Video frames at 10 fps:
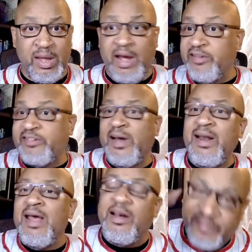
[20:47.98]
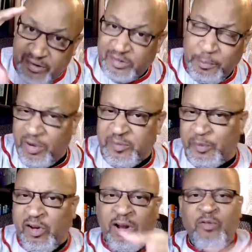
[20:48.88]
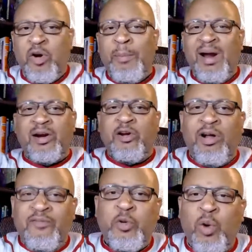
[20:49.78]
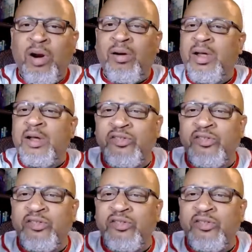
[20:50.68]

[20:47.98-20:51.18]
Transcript: and said, assistant principals all over America, all over the world,